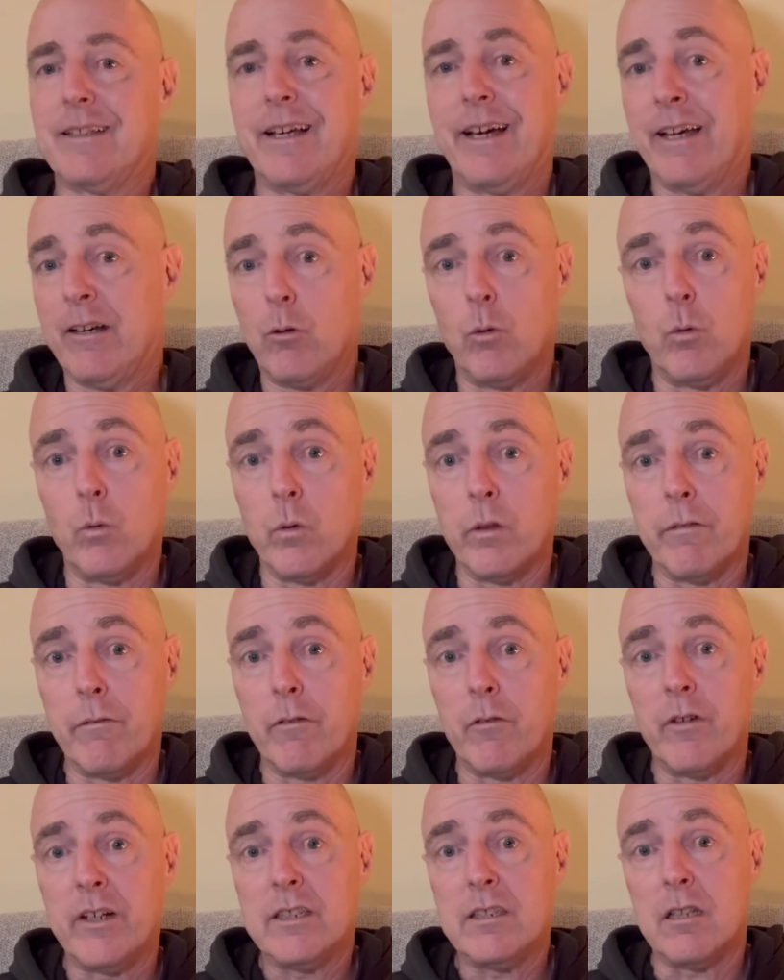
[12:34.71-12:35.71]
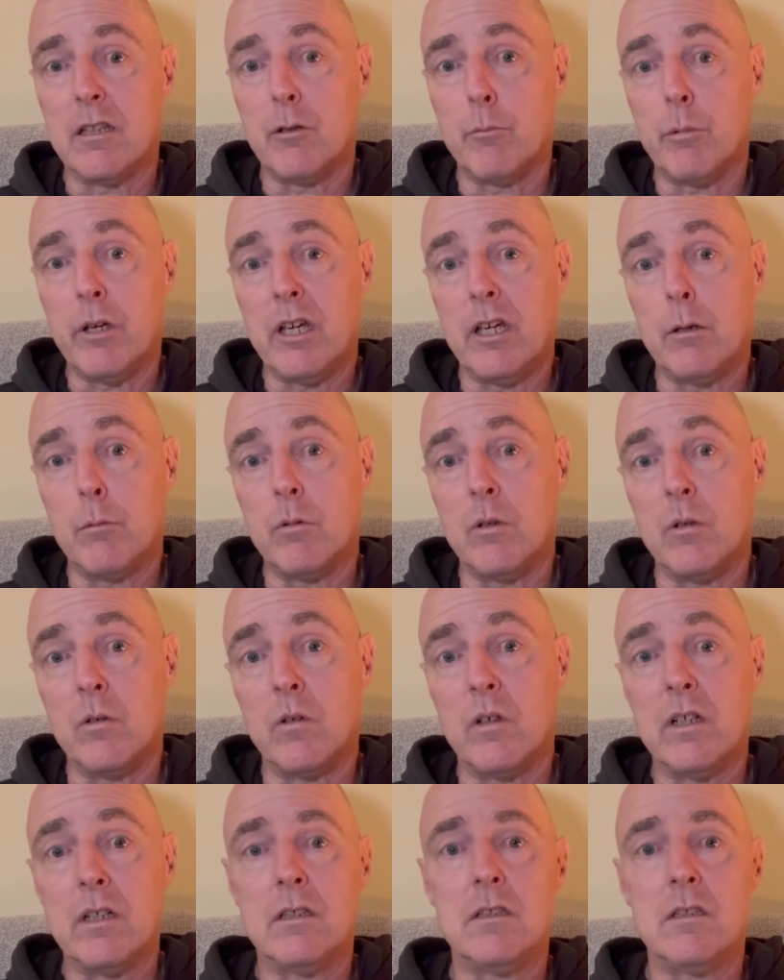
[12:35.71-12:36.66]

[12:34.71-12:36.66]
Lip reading: and all of the rest of the people